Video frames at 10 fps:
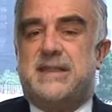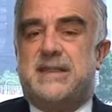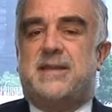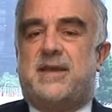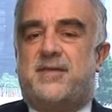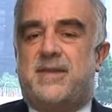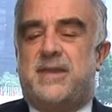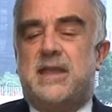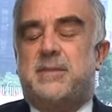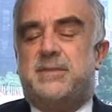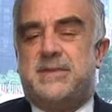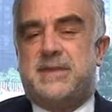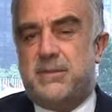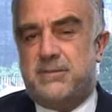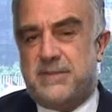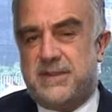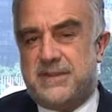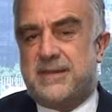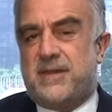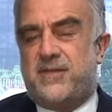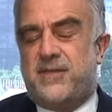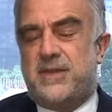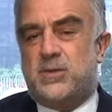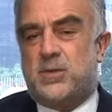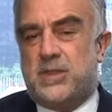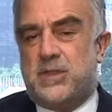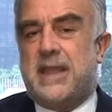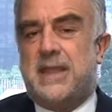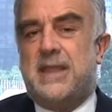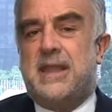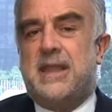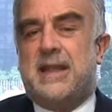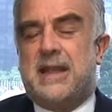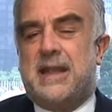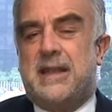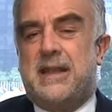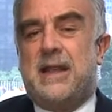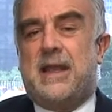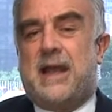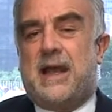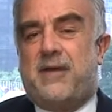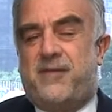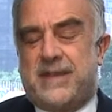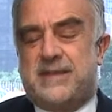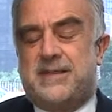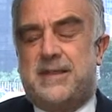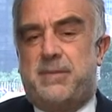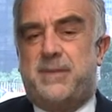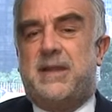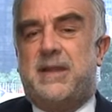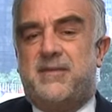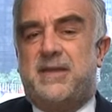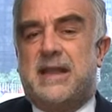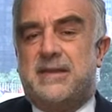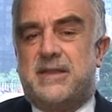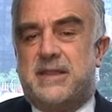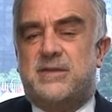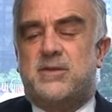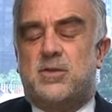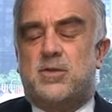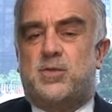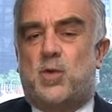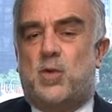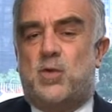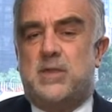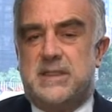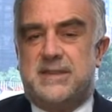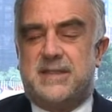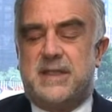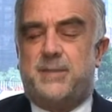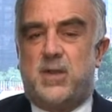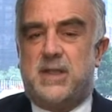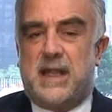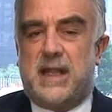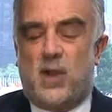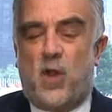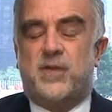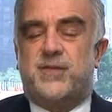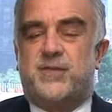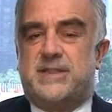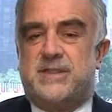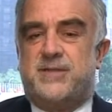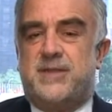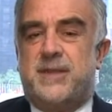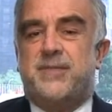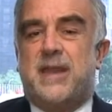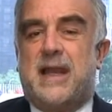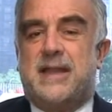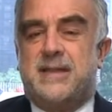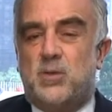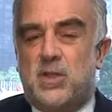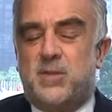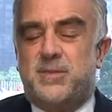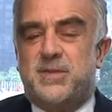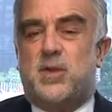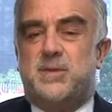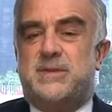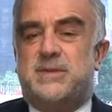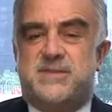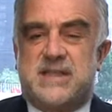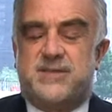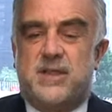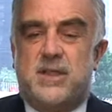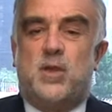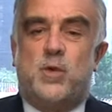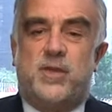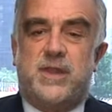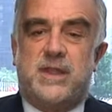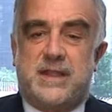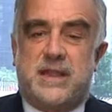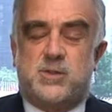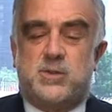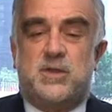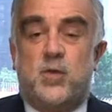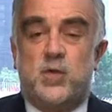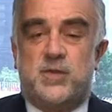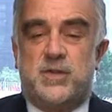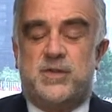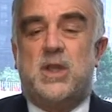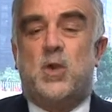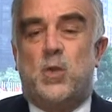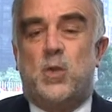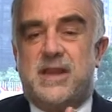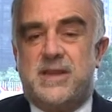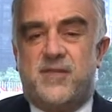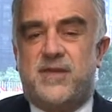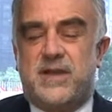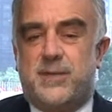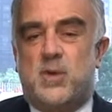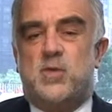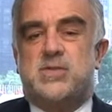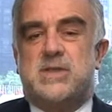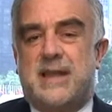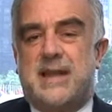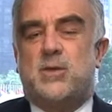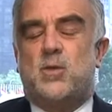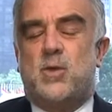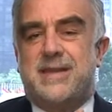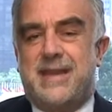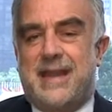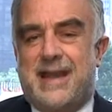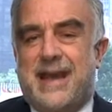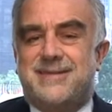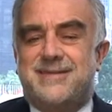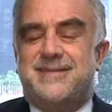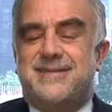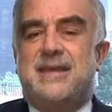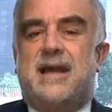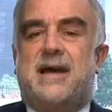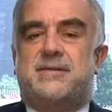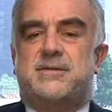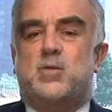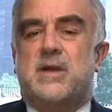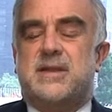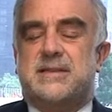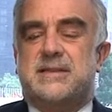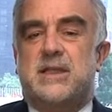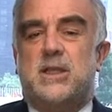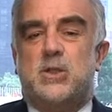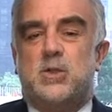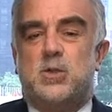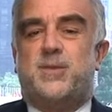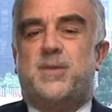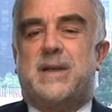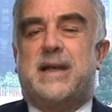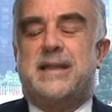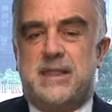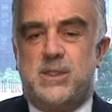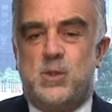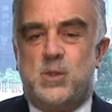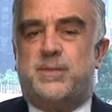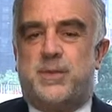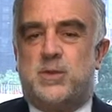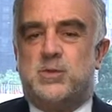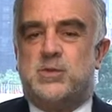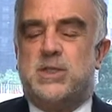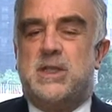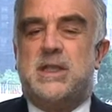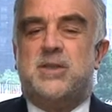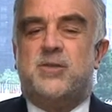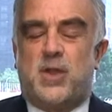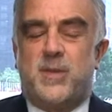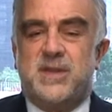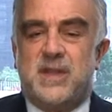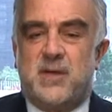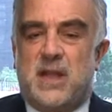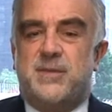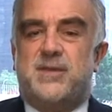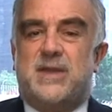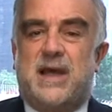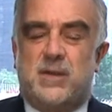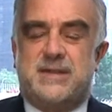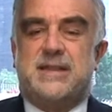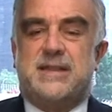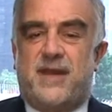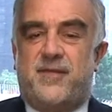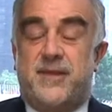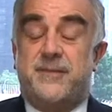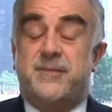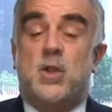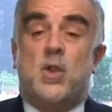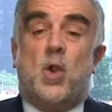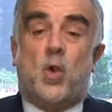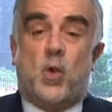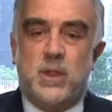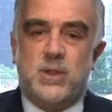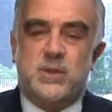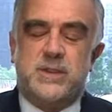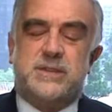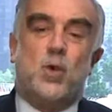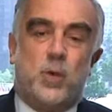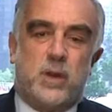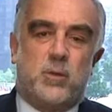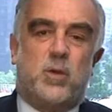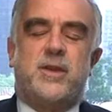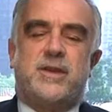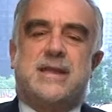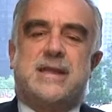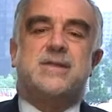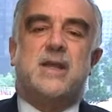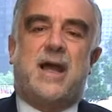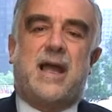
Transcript: Mr. Gaddafi. Mr. Gaddafi today can affect people living under his control in Tripoli and other cities, and this will not be solved just with the international forces. We need a different approach, and that's why the ICC arrest warrant could provide a new approach, stopping the crimes, arresting Gaddafi. Who will do it? We are working on that.